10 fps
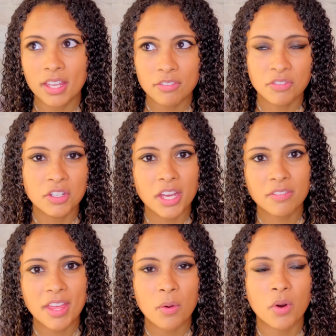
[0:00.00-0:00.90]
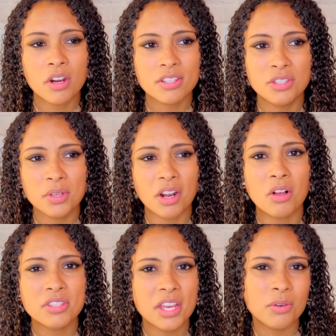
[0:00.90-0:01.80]
If none of that works, you can
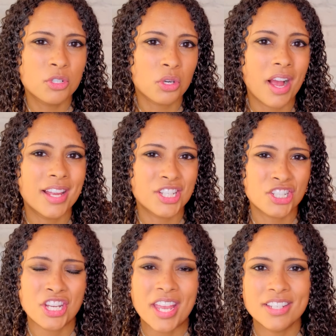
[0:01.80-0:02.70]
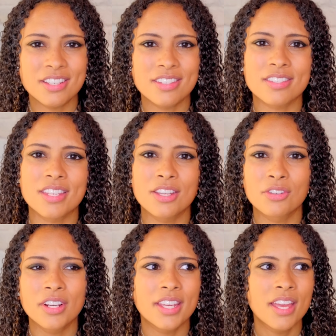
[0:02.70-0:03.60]
also try just changing the
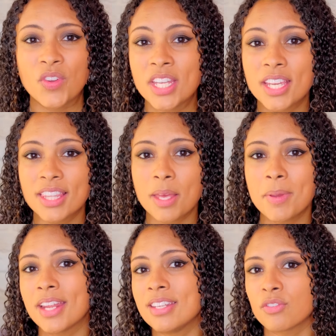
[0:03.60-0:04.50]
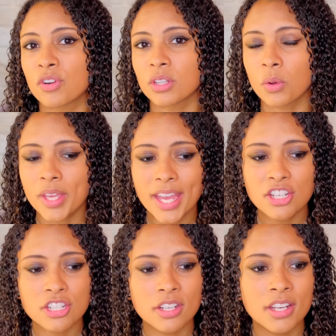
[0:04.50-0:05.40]
scenery, feeding them in a different
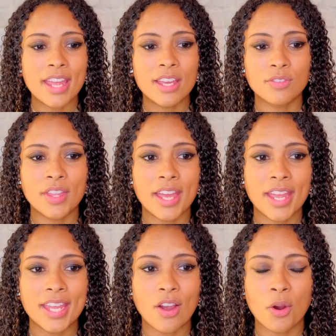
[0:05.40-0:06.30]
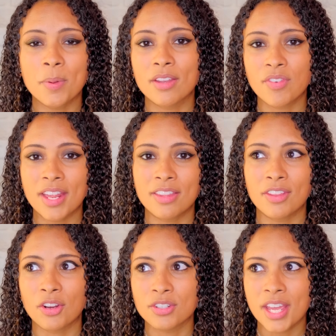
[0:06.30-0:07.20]
location. If they are being fed in
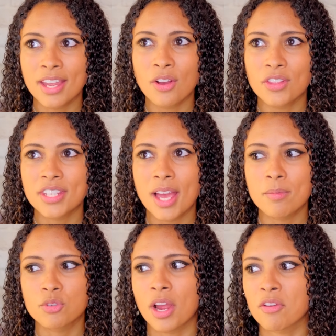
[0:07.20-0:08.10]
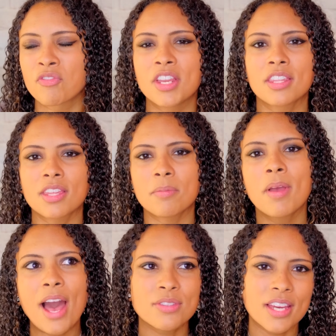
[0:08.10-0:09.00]
their tank all the time, try feeding them
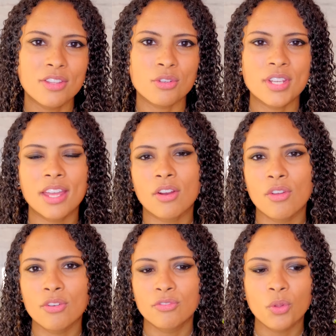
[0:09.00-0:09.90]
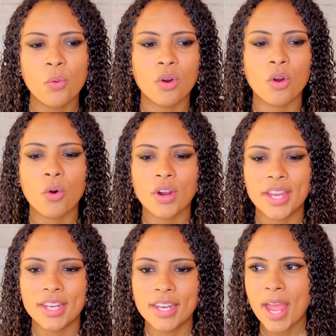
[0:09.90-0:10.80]
outside of their tank on the floor or
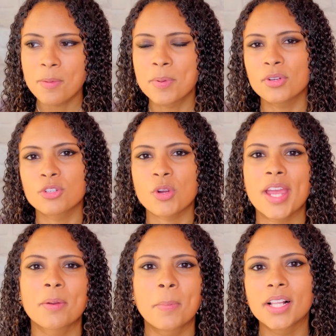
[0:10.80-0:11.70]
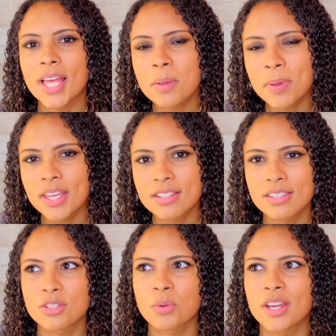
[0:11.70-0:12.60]
in a bearded dragon playpen
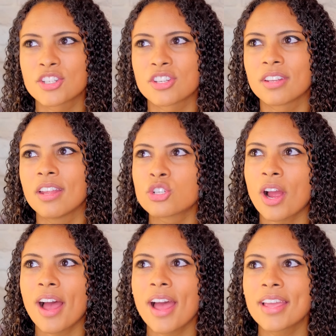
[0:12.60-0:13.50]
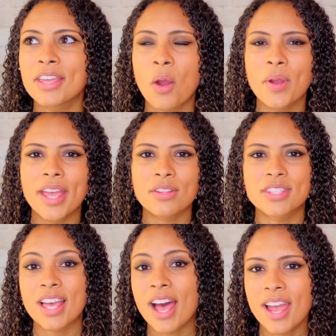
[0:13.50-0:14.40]
situation. Try going
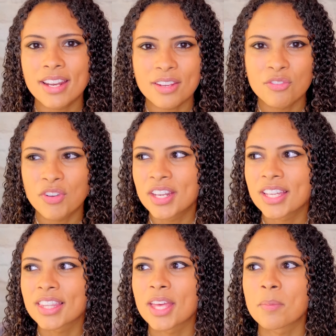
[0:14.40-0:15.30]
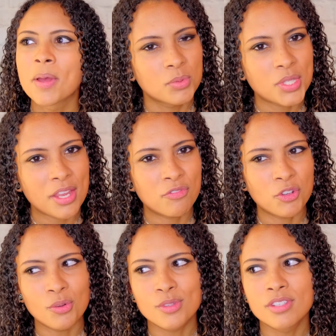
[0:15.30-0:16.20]
outside and feeding them safe
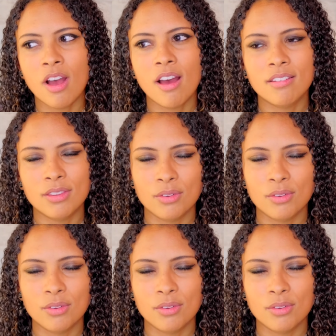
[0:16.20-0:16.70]
foods, not the